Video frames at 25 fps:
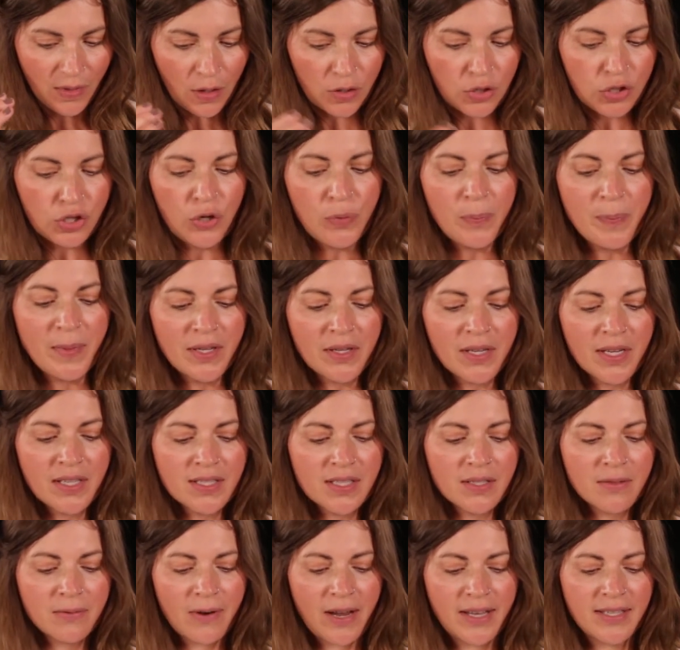So
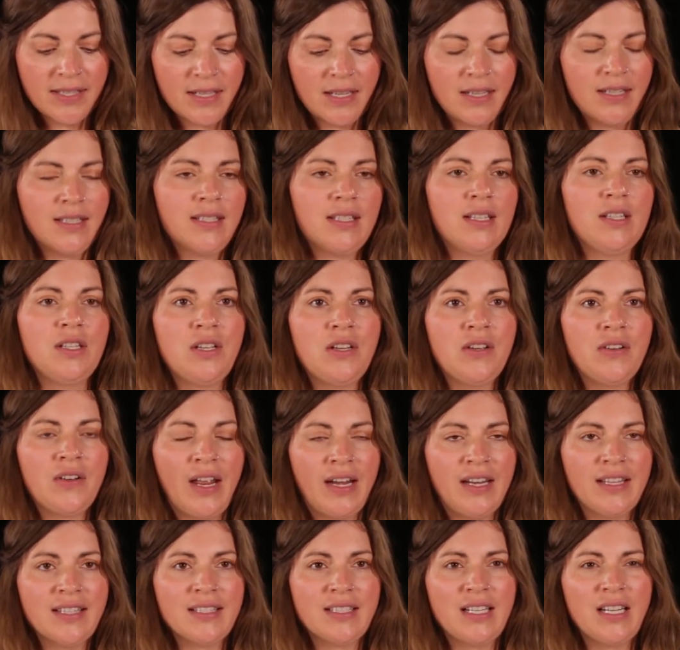millions of residents in the
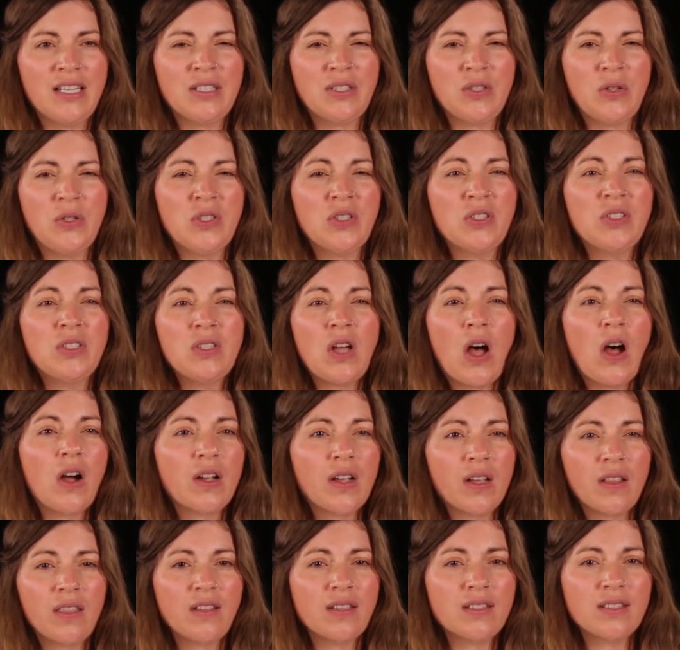United States are
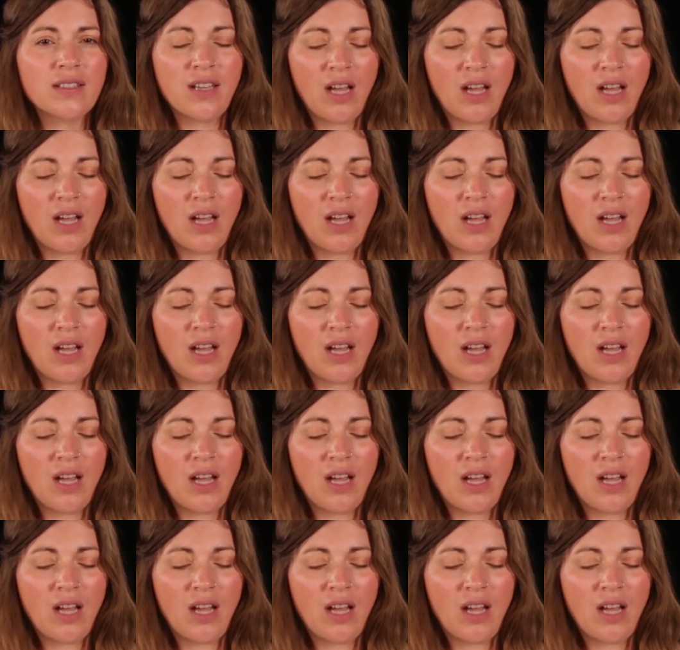stuck in this